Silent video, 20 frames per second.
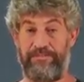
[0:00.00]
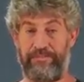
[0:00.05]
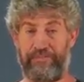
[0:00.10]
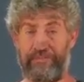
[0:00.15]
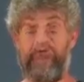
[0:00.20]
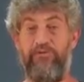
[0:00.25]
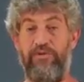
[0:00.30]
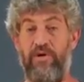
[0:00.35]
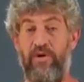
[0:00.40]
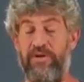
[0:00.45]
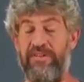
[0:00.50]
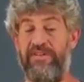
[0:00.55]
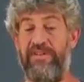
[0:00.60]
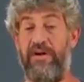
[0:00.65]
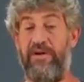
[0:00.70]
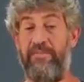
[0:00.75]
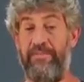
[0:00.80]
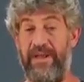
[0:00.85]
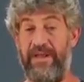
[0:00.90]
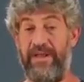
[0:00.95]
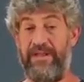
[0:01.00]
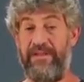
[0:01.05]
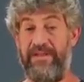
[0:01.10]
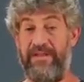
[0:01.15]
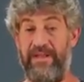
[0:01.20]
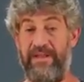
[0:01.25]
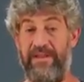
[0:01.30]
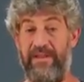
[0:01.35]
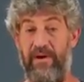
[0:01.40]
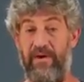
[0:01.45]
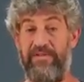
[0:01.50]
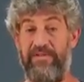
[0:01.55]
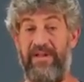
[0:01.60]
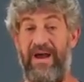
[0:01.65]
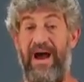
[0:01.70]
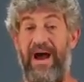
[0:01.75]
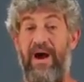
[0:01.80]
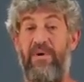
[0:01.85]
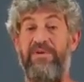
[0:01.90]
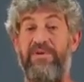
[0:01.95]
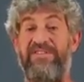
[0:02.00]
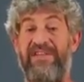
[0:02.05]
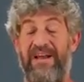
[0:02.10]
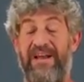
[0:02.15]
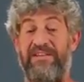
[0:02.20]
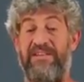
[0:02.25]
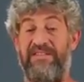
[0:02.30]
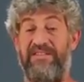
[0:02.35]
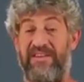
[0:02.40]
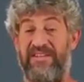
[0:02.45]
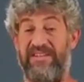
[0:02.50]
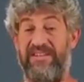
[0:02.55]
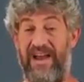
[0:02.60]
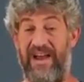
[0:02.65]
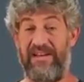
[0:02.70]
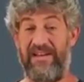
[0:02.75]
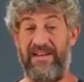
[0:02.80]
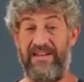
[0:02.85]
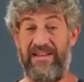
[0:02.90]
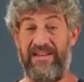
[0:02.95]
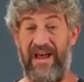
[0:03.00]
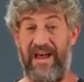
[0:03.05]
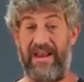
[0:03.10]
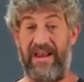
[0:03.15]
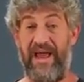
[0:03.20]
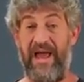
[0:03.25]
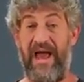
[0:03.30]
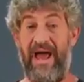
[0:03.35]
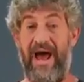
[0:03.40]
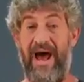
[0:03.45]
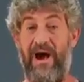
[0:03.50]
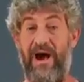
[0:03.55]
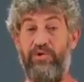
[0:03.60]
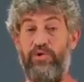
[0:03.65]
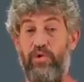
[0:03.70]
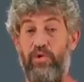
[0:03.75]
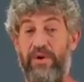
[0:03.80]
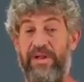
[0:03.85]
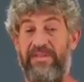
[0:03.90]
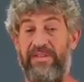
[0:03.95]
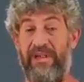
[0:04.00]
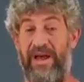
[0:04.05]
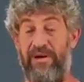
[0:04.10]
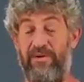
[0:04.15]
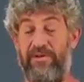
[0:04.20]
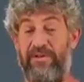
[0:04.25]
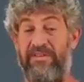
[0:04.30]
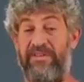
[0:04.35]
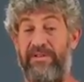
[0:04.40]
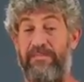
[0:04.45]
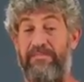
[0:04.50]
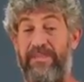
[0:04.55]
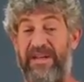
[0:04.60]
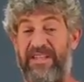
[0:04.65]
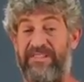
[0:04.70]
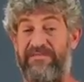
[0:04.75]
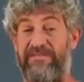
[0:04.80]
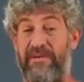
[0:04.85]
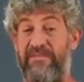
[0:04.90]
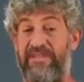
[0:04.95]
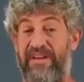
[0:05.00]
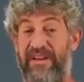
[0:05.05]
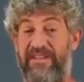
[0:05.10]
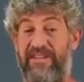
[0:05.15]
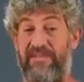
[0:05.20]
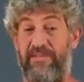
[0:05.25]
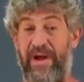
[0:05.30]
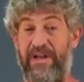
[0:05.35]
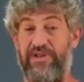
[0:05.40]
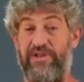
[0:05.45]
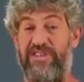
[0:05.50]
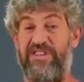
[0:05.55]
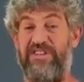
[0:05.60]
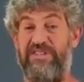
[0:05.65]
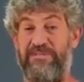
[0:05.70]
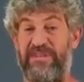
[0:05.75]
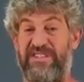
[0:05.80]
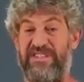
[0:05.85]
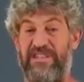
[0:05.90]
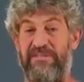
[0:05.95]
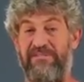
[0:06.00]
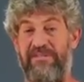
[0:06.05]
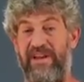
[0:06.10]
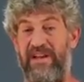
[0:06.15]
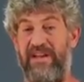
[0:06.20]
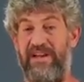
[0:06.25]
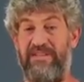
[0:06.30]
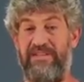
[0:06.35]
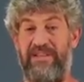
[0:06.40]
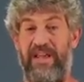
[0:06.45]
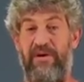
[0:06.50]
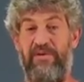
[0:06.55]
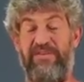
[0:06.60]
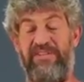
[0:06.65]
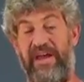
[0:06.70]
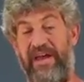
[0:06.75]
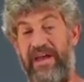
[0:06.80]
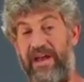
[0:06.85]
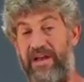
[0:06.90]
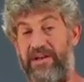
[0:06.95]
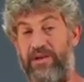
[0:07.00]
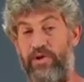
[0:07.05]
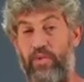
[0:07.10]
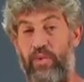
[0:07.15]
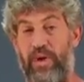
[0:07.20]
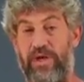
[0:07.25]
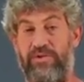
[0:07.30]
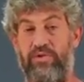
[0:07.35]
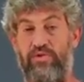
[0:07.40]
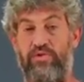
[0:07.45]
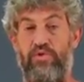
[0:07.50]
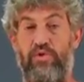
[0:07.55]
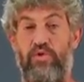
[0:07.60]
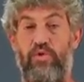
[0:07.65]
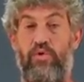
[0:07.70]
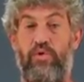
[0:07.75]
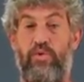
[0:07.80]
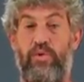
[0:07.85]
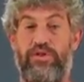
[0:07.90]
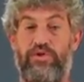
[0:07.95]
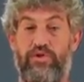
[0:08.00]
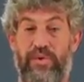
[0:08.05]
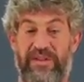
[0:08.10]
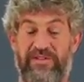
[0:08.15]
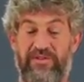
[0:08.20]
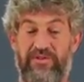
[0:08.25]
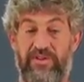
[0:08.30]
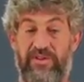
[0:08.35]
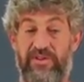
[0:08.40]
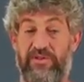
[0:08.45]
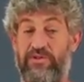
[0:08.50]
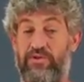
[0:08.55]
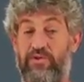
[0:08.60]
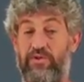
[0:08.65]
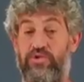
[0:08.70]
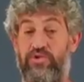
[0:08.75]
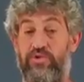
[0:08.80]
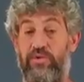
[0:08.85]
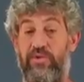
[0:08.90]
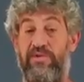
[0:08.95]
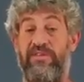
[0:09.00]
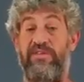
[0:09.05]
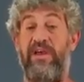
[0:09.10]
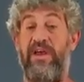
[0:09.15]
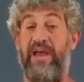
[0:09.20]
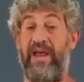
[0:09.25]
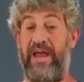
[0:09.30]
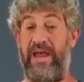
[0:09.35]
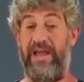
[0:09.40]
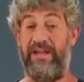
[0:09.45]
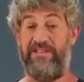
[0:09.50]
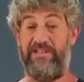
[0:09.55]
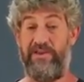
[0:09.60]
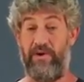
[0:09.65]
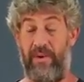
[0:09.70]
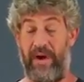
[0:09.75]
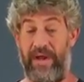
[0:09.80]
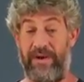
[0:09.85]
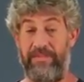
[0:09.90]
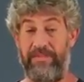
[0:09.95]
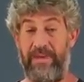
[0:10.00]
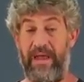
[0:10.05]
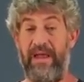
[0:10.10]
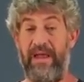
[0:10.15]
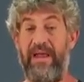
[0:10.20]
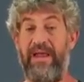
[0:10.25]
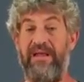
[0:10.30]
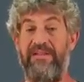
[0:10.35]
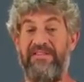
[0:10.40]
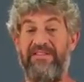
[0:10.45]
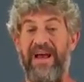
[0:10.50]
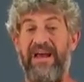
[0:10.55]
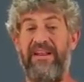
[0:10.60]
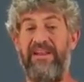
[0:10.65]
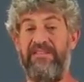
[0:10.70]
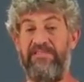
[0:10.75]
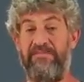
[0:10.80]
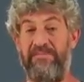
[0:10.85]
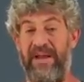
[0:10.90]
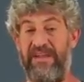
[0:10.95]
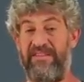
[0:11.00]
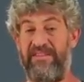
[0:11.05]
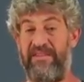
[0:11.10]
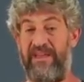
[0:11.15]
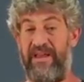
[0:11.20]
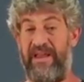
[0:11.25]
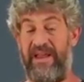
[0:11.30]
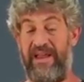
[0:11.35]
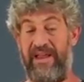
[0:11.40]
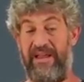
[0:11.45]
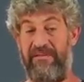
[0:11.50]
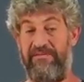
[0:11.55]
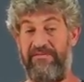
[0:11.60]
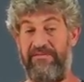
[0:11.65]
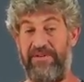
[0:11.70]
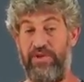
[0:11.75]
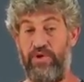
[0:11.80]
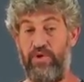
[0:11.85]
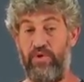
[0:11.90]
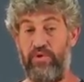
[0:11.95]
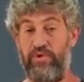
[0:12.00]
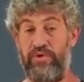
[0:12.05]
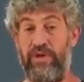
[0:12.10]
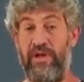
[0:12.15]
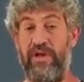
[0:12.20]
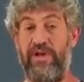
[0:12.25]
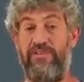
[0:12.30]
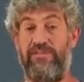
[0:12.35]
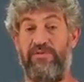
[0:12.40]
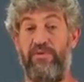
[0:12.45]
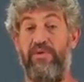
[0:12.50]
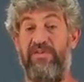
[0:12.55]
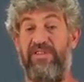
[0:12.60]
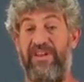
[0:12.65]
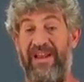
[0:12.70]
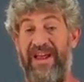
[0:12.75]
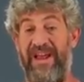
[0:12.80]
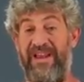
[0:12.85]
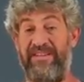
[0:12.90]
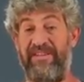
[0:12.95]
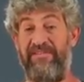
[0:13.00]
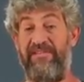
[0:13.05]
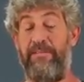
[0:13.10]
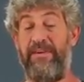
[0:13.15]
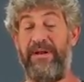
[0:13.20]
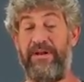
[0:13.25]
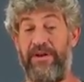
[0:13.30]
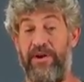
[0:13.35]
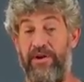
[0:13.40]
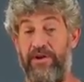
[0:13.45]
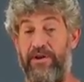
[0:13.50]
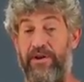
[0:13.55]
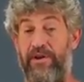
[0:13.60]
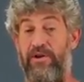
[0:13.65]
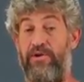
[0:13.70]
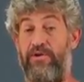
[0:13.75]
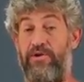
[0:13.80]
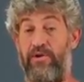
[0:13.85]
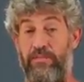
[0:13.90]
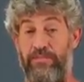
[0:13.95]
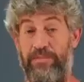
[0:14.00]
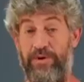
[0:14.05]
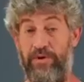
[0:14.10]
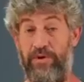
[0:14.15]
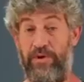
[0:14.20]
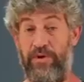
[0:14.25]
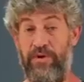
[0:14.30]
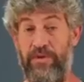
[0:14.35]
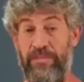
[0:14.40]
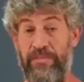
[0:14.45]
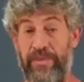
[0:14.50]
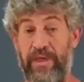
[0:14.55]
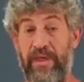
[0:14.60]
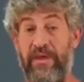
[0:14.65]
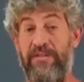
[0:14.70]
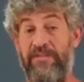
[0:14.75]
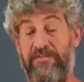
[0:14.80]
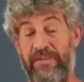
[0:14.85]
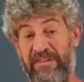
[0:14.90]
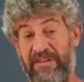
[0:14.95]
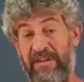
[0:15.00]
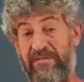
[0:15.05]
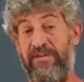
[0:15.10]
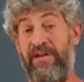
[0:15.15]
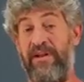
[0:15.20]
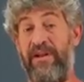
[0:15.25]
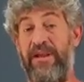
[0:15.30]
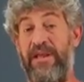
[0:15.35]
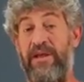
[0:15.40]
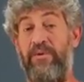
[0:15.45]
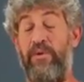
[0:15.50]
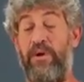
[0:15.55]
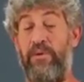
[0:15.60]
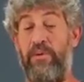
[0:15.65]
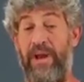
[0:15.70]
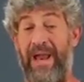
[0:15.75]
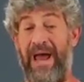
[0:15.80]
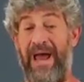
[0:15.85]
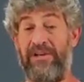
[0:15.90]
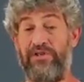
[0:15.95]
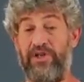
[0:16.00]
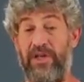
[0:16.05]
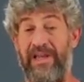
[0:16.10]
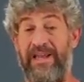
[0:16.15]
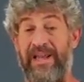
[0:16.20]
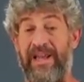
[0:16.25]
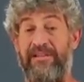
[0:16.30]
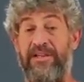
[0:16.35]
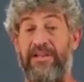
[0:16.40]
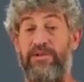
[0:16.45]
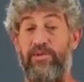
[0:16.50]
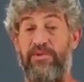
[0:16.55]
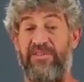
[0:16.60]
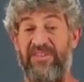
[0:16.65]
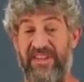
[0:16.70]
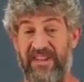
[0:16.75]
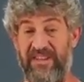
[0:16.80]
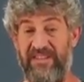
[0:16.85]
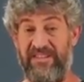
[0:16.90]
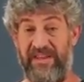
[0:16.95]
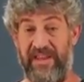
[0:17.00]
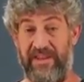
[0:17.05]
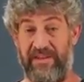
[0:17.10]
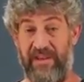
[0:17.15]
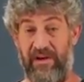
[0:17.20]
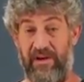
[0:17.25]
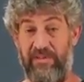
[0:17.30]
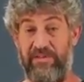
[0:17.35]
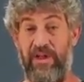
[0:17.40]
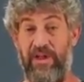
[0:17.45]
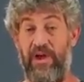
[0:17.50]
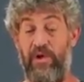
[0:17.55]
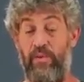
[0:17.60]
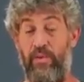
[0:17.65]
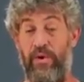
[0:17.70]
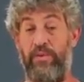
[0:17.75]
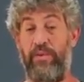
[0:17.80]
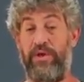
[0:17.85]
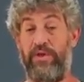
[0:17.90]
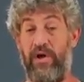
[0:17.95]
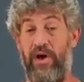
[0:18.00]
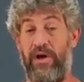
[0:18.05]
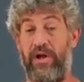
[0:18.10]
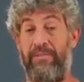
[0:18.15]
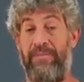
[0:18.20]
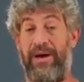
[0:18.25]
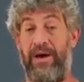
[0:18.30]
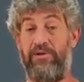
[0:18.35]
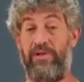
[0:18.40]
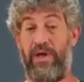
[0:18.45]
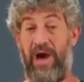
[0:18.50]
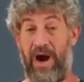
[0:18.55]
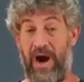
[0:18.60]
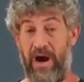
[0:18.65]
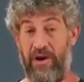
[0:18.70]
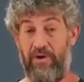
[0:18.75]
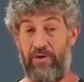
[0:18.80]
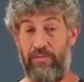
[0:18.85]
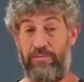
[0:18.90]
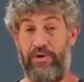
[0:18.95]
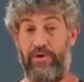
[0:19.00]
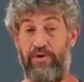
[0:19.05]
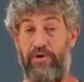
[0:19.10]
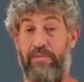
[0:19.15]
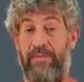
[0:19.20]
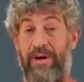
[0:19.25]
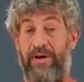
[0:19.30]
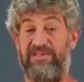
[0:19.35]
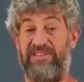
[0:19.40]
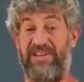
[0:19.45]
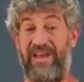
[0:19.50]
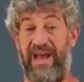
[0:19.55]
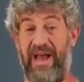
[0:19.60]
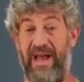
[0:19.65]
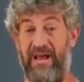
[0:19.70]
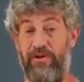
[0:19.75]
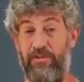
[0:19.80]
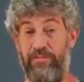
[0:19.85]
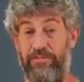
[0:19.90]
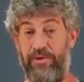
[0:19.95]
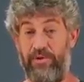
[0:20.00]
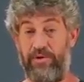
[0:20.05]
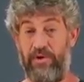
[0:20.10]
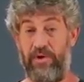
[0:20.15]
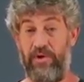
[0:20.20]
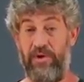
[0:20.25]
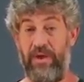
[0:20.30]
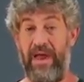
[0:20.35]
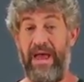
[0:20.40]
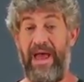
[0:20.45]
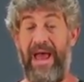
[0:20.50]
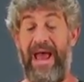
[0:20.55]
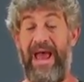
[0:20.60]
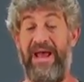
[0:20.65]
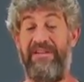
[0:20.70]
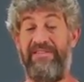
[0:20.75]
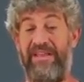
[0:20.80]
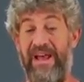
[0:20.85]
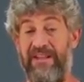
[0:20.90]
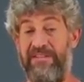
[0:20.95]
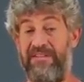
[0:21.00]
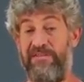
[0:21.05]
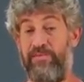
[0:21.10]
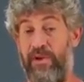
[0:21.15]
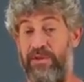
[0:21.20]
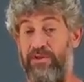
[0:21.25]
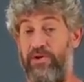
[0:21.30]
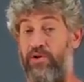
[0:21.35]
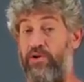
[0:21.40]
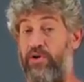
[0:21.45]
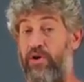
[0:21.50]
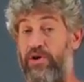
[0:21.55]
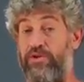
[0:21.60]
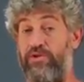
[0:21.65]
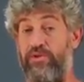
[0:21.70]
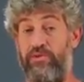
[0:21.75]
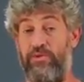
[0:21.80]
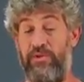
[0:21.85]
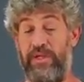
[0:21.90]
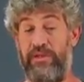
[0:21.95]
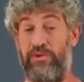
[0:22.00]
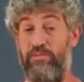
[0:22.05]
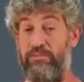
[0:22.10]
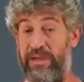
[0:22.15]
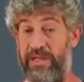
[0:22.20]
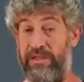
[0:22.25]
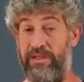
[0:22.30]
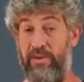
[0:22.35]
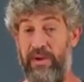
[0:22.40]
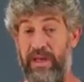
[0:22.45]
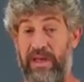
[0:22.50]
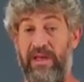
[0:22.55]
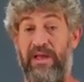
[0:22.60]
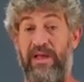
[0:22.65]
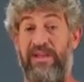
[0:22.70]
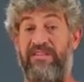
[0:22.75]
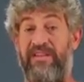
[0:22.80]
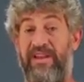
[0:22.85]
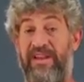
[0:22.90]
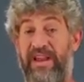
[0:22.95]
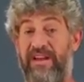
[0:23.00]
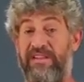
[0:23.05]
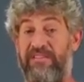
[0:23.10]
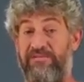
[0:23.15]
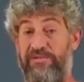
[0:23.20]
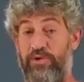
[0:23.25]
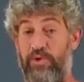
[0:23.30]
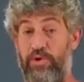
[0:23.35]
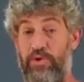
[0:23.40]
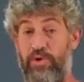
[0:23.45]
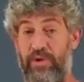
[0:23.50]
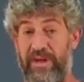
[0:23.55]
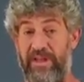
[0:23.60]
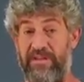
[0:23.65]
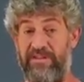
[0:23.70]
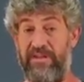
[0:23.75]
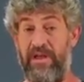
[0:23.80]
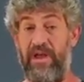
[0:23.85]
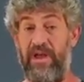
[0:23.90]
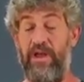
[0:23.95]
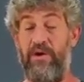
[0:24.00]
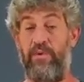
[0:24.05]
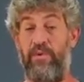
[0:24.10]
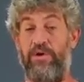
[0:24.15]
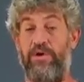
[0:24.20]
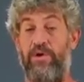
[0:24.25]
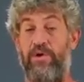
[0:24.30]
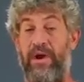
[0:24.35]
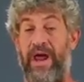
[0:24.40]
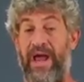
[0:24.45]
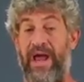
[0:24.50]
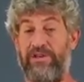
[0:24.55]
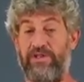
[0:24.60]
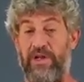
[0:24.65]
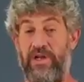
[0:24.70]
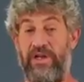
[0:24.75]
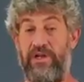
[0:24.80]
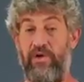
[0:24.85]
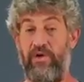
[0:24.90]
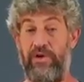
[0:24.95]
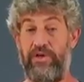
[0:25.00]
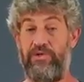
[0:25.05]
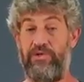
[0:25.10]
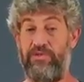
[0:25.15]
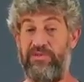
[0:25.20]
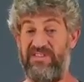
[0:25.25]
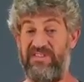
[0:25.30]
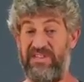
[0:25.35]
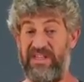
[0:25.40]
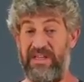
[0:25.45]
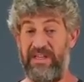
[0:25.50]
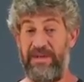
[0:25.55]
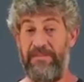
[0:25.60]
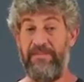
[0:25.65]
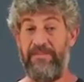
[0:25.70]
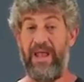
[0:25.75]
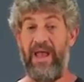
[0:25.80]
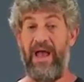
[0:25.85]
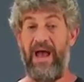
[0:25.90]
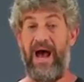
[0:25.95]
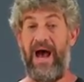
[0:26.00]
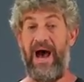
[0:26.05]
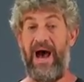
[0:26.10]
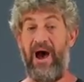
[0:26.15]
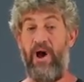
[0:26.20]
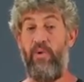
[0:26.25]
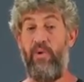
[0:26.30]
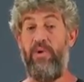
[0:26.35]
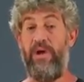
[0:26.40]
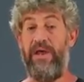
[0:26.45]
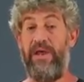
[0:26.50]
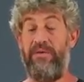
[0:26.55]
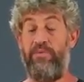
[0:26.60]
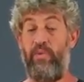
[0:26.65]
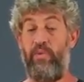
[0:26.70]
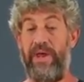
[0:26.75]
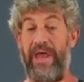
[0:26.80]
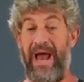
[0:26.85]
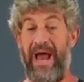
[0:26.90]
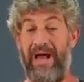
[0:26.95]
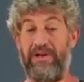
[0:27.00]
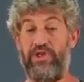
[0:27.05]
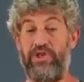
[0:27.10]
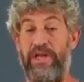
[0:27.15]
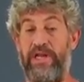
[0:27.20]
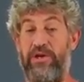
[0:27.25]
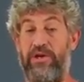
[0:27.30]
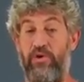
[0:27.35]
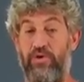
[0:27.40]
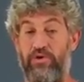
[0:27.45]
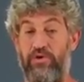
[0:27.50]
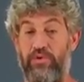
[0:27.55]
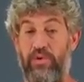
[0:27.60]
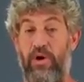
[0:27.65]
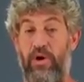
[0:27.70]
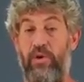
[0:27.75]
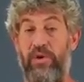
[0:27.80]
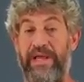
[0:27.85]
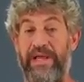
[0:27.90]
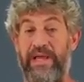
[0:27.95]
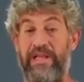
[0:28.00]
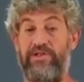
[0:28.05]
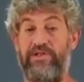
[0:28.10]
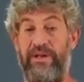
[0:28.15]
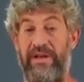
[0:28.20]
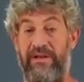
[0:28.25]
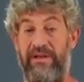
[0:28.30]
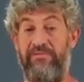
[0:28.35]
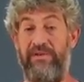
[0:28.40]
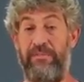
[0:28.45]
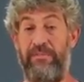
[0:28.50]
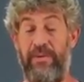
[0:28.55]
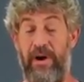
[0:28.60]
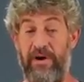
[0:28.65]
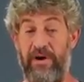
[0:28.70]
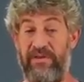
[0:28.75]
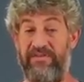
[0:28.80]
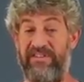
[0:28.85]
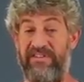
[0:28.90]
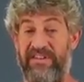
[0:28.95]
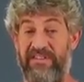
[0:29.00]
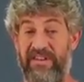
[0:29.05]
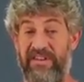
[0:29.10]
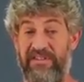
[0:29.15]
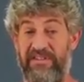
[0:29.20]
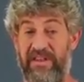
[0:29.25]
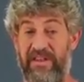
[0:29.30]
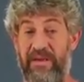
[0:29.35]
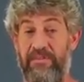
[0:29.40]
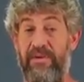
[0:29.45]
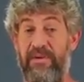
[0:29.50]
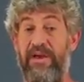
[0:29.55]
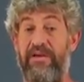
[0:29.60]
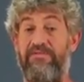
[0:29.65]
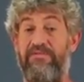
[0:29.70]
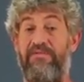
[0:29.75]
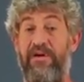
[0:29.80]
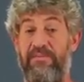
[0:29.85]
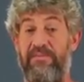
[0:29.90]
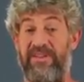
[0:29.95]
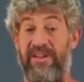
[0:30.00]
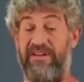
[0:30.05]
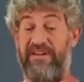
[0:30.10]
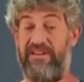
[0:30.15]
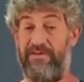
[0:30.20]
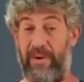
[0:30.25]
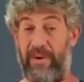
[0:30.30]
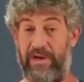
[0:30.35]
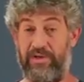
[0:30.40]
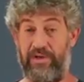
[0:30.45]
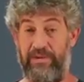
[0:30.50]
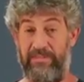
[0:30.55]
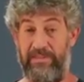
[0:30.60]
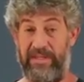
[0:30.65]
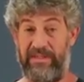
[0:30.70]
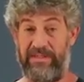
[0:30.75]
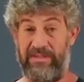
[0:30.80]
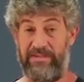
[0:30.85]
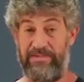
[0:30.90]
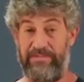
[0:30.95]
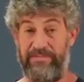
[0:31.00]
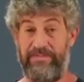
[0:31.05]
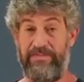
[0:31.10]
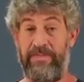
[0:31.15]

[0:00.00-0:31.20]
Of course, there are many details how that is exactly done. How does the bits from the instruction specifically tell the ALU what to do, which register to choose, and so on. That is best viewed through the lens of a particular computer. Specifically, we will actually get into these details when we talk about our computer, about the hack computer, and that is what you're going to be doing in the next few units, where you're actually going to see how we actually control each and every part of the system from the instruction bits.